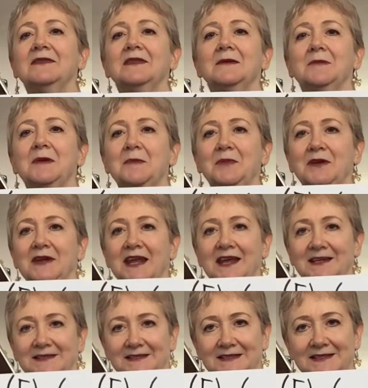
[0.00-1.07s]
and then we put
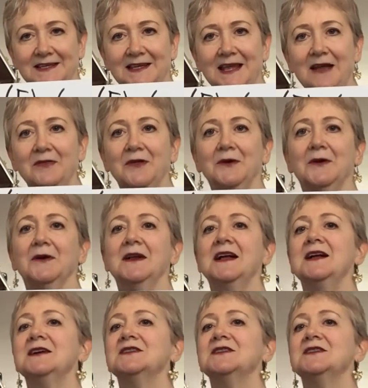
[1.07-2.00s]
hands together.